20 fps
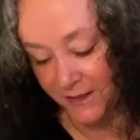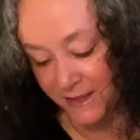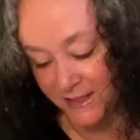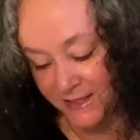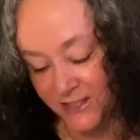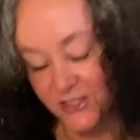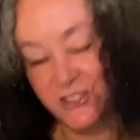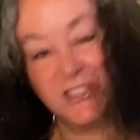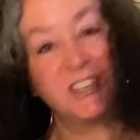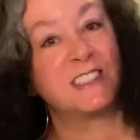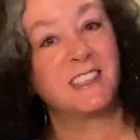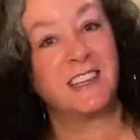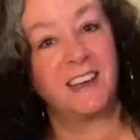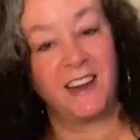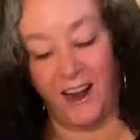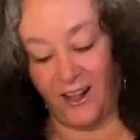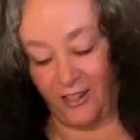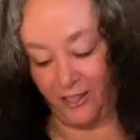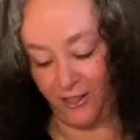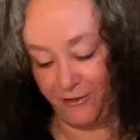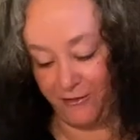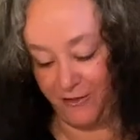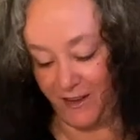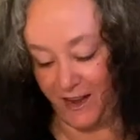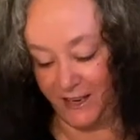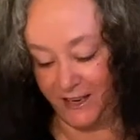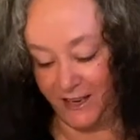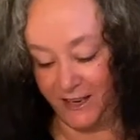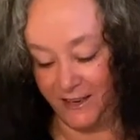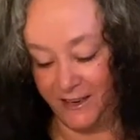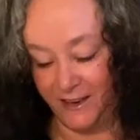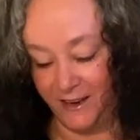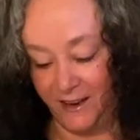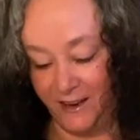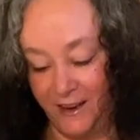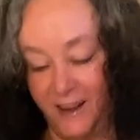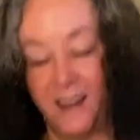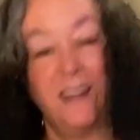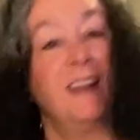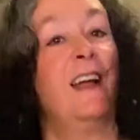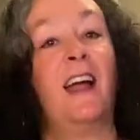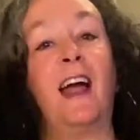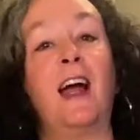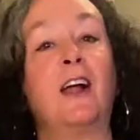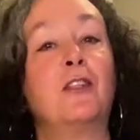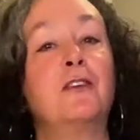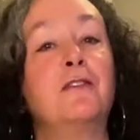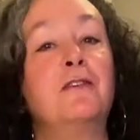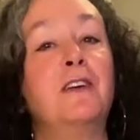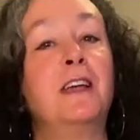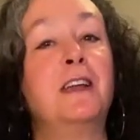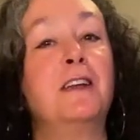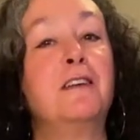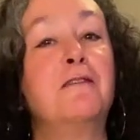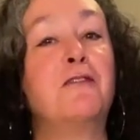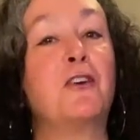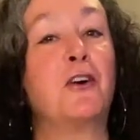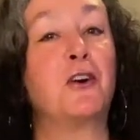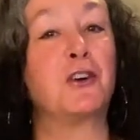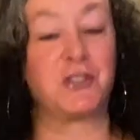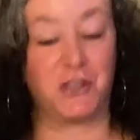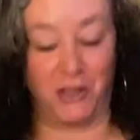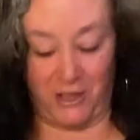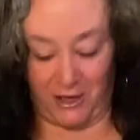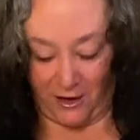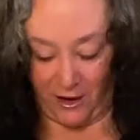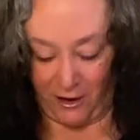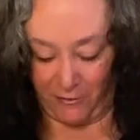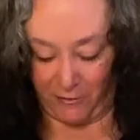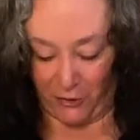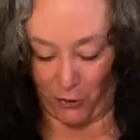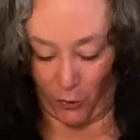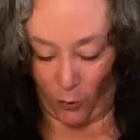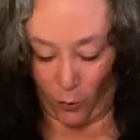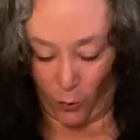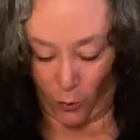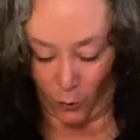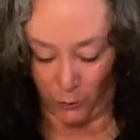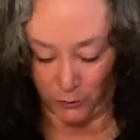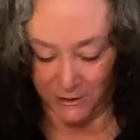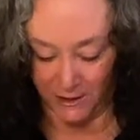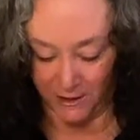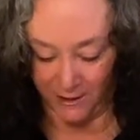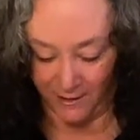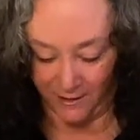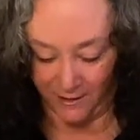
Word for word: this is just an elevated, elevated version of an old,